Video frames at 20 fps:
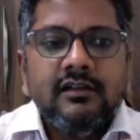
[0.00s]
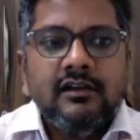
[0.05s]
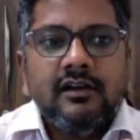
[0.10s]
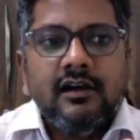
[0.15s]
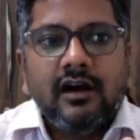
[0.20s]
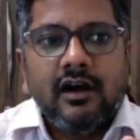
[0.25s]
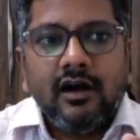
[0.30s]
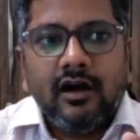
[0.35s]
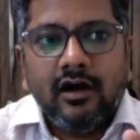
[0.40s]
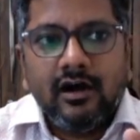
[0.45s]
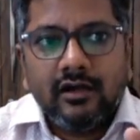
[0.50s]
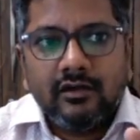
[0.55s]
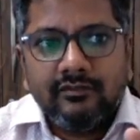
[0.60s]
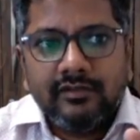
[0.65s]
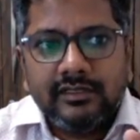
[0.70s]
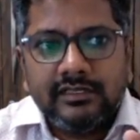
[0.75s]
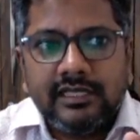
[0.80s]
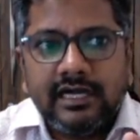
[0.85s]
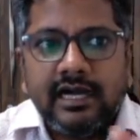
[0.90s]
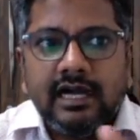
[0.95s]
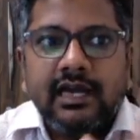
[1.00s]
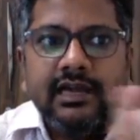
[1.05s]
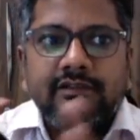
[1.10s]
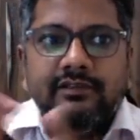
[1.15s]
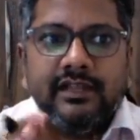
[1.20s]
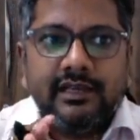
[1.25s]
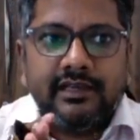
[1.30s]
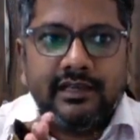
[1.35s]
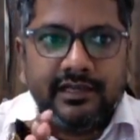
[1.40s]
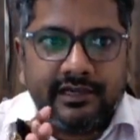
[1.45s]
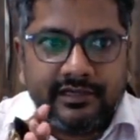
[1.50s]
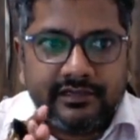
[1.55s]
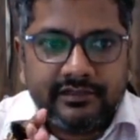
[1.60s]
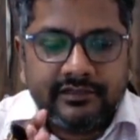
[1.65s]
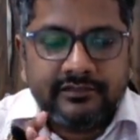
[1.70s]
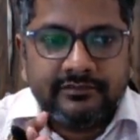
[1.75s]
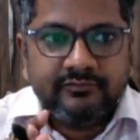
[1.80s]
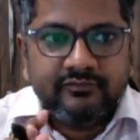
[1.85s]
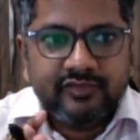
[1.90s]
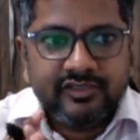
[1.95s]
or with the ionic character.
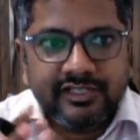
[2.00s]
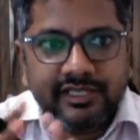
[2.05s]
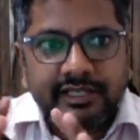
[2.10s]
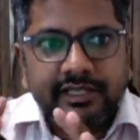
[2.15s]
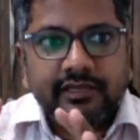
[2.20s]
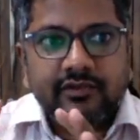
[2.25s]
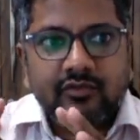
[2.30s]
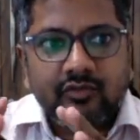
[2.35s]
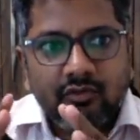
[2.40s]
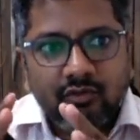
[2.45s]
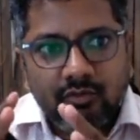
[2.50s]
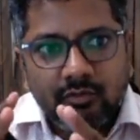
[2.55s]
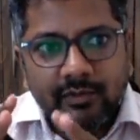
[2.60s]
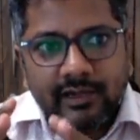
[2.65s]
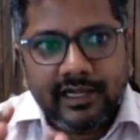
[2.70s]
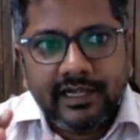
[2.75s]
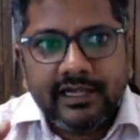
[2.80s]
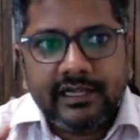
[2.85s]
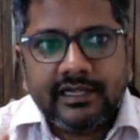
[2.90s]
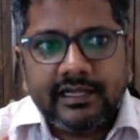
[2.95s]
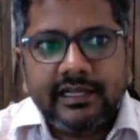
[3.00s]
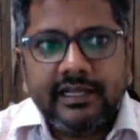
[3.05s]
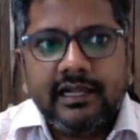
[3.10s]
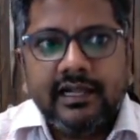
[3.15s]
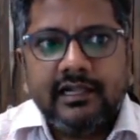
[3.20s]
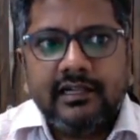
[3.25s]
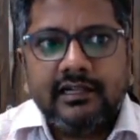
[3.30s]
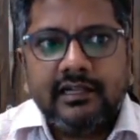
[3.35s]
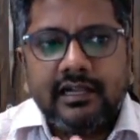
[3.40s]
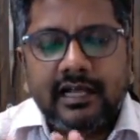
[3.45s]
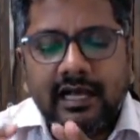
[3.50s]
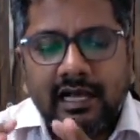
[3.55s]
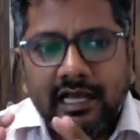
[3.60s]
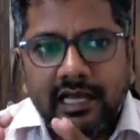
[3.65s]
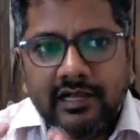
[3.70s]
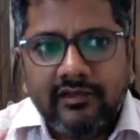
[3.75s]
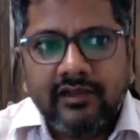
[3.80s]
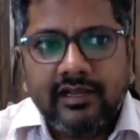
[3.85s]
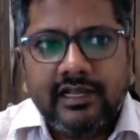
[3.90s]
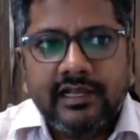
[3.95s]
See, covalent character,
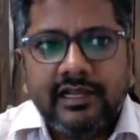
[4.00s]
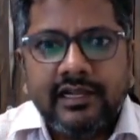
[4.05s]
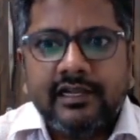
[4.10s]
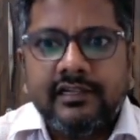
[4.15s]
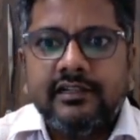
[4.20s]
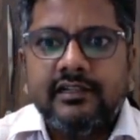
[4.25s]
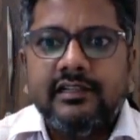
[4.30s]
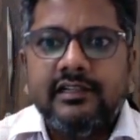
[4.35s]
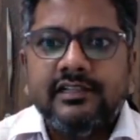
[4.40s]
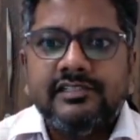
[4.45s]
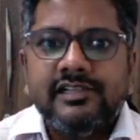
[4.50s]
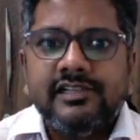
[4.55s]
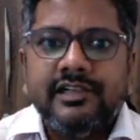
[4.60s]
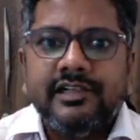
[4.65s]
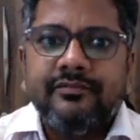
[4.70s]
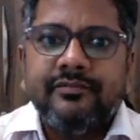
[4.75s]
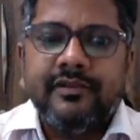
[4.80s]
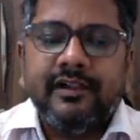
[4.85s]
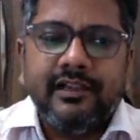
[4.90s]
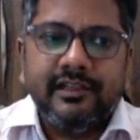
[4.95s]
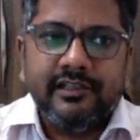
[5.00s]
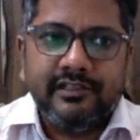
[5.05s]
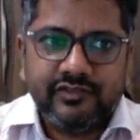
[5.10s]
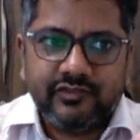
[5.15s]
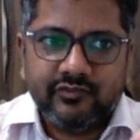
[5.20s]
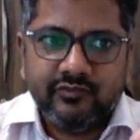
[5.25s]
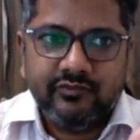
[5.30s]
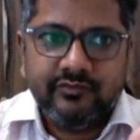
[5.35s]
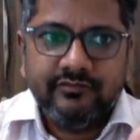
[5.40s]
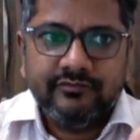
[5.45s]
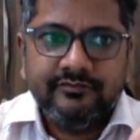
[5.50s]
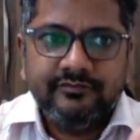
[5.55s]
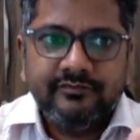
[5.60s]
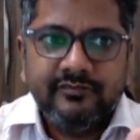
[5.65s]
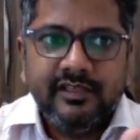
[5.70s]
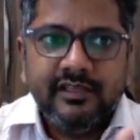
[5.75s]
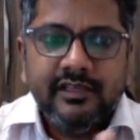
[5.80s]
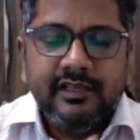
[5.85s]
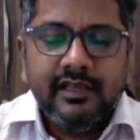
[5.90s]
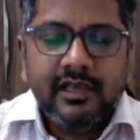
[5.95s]
ionic character is a different issue.
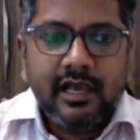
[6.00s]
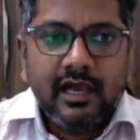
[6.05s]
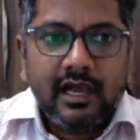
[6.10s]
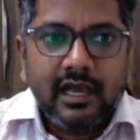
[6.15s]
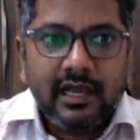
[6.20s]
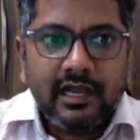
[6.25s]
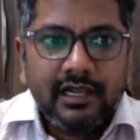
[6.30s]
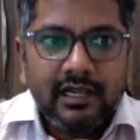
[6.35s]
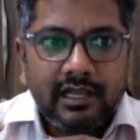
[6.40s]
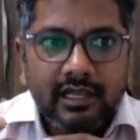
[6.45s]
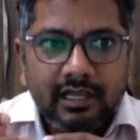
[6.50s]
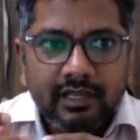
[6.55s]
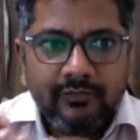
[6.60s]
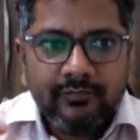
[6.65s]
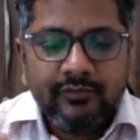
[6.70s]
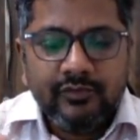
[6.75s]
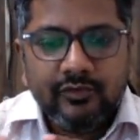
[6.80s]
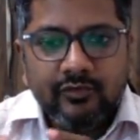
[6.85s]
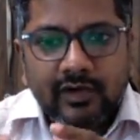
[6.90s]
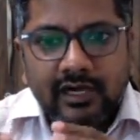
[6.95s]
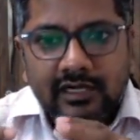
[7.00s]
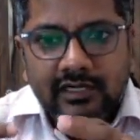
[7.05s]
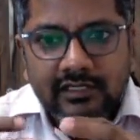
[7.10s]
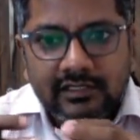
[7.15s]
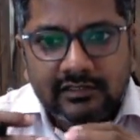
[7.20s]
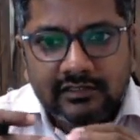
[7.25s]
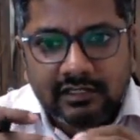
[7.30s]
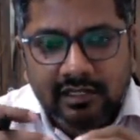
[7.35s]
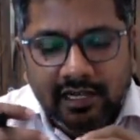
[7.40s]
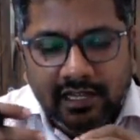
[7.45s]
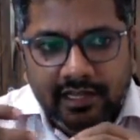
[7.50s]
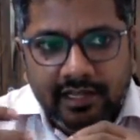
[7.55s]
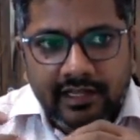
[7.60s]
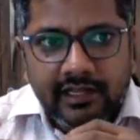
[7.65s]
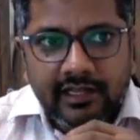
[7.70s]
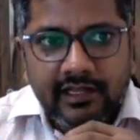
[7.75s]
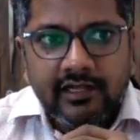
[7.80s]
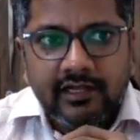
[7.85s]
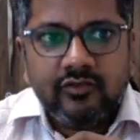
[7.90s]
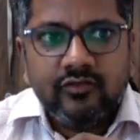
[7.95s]
And if you are
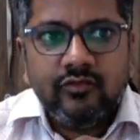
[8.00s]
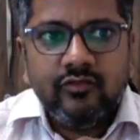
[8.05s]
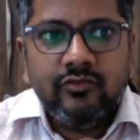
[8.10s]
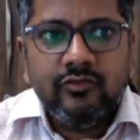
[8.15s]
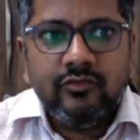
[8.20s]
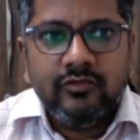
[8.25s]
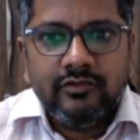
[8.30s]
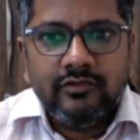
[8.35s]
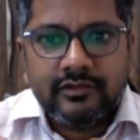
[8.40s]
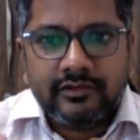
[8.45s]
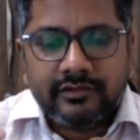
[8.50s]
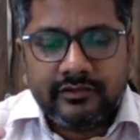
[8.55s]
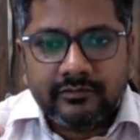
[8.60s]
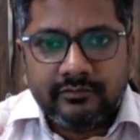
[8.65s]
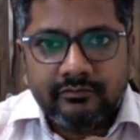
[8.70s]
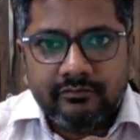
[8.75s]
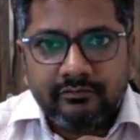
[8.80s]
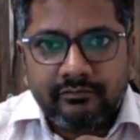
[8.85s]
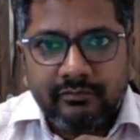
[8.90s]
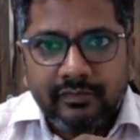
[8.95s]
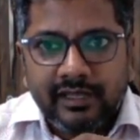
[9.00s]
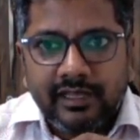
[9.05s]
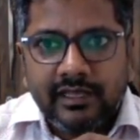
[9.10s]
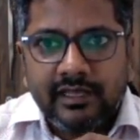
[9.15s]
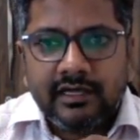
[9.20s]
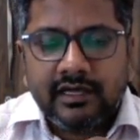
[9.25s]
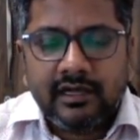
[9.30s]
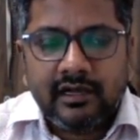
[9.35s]
try to make a